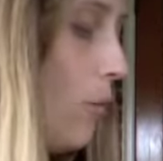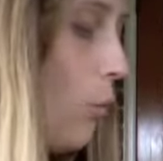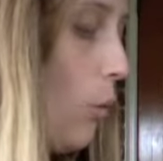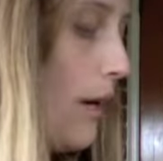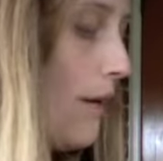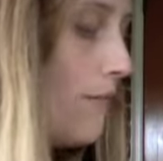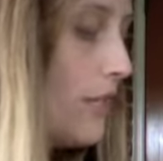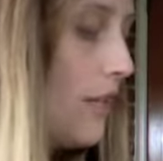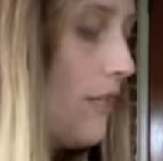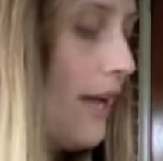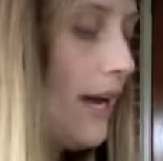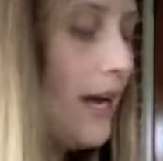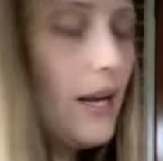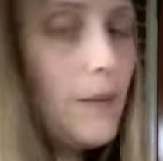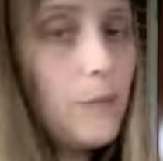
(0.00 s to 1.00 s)
when I've done
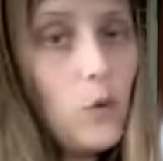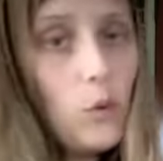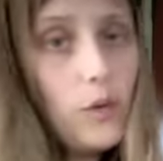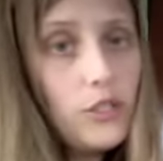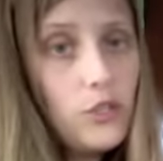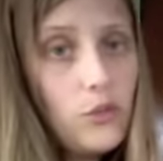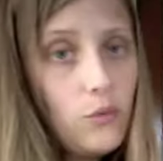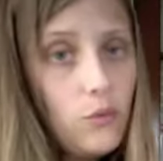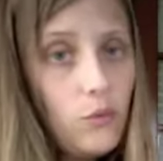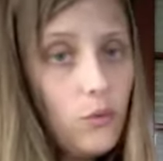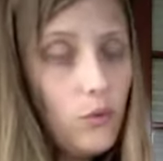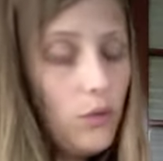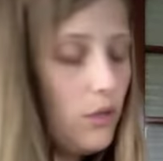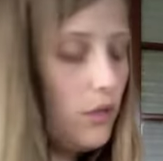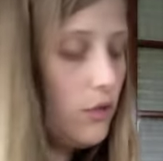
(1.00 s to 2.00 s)
that, I'm going
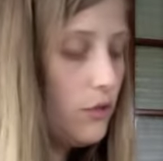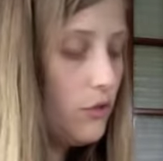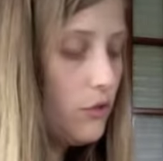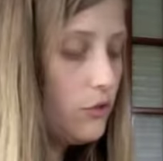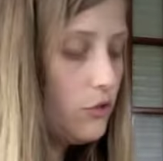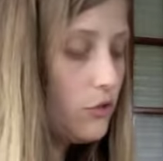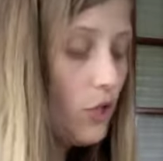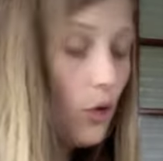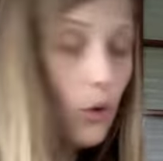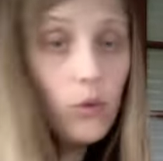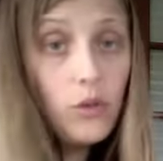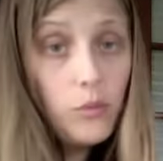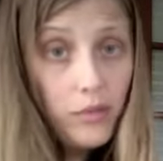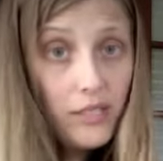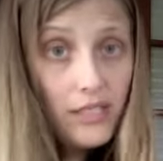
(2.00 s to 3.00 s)
to sew
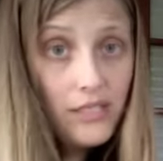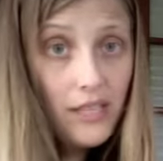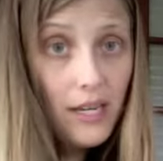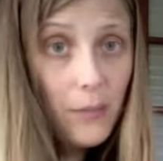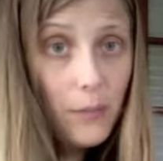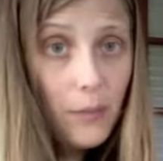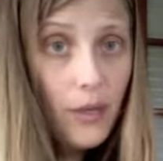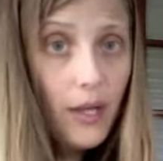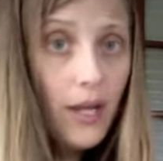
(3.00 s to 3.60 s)
the pleats up,